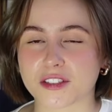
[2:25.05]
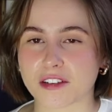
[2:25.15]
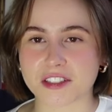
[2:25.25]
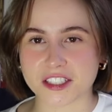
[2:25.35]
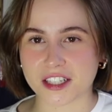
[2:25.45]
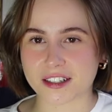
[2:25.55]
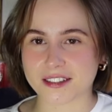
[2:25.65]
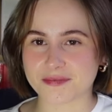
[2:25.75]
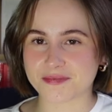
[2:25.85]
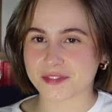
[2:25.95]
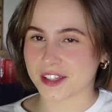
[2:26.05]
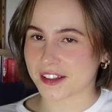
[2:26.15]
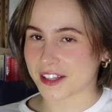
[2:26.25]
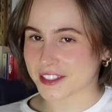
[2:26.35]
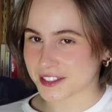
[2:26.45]
So I reached out to
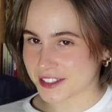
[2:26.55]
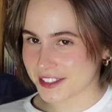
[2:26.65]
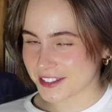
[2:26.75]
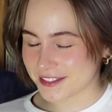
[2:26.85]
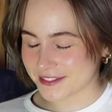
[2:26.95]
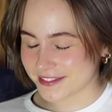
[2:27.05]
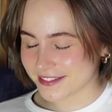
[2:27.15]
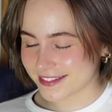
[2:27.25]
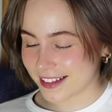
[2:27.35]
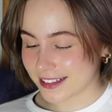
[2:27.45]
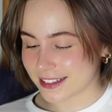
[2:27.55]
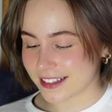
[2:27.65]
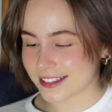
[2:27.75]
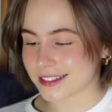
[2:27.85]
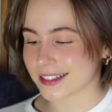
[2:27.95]
the listeners. I
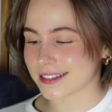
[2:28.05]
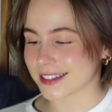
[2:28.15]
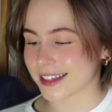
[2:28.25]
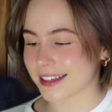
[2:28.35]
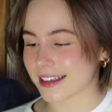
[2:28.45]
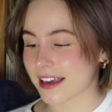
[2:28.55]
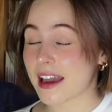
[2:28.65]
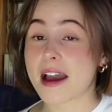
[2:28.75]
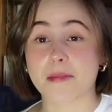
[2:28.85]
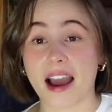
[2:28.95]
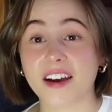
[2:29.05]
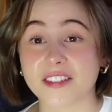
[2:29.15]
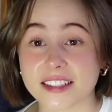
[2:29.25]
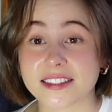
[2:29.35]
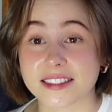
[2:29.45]
sound like such a dick. But I
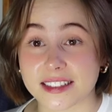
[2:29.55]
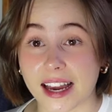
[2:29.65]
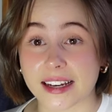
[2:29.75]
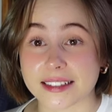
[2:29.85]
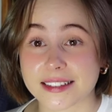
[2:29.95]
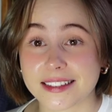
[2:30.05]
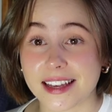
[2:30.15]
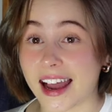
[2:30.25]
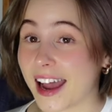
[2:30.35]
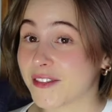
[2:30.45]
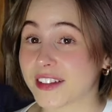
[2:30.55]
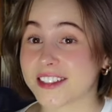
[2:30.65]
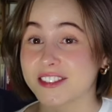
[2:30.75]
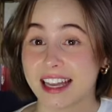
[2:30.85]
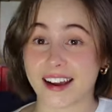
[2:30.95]
have listeners, guys. I have
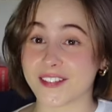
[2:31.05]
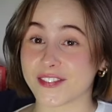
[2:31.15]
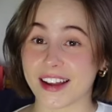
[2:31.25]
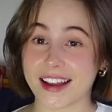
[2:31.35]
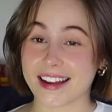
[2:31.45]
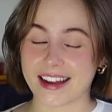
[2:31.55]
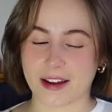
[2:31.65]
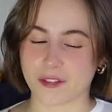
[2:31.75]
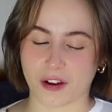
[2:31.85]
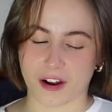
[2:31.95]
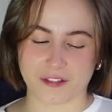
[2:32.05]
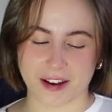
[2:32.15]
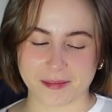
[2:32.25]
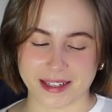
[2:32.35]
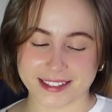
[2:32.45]
listeners. I've not got a
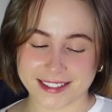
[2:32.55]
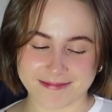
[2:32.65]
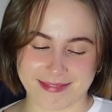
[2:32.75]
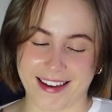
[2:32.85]
fan base.